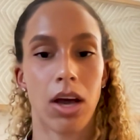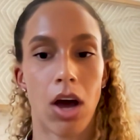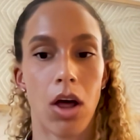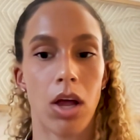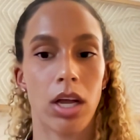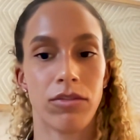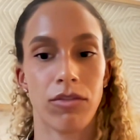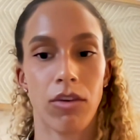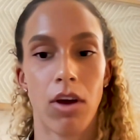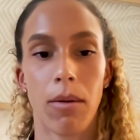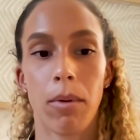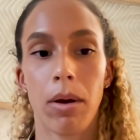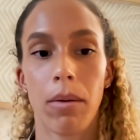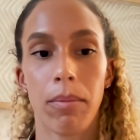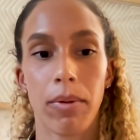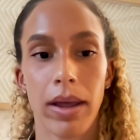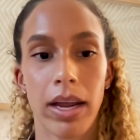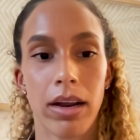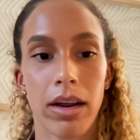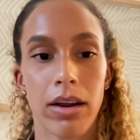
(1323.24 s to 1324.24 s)
college volleyball
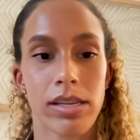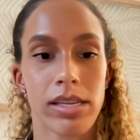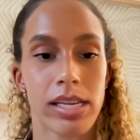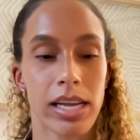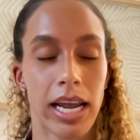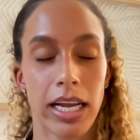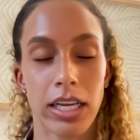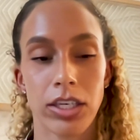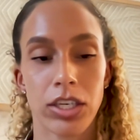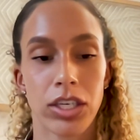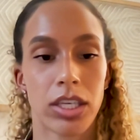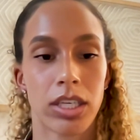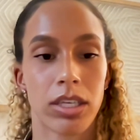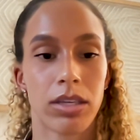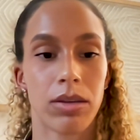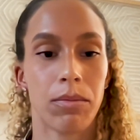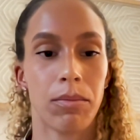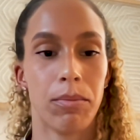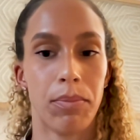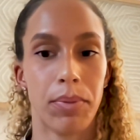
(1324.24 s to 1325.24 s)
players and
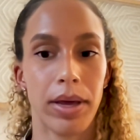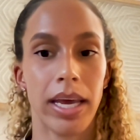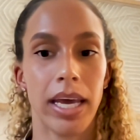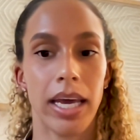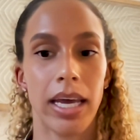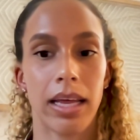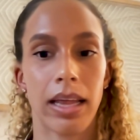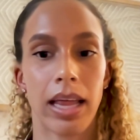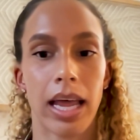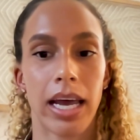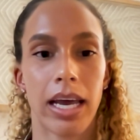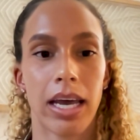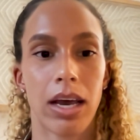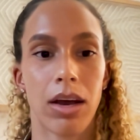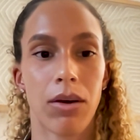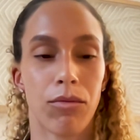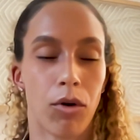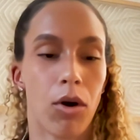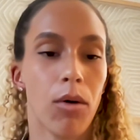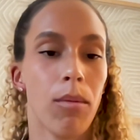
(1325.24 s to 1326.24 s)
just being like
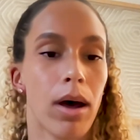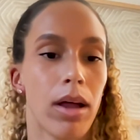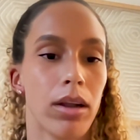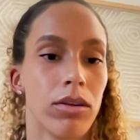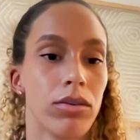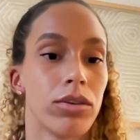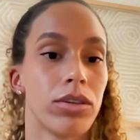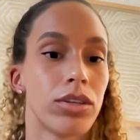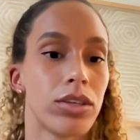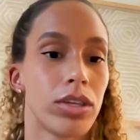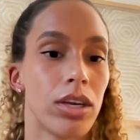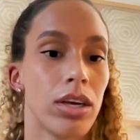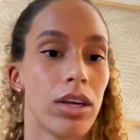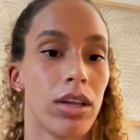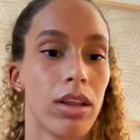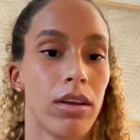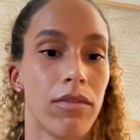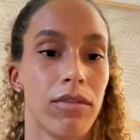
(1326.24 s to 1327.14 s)
role models to the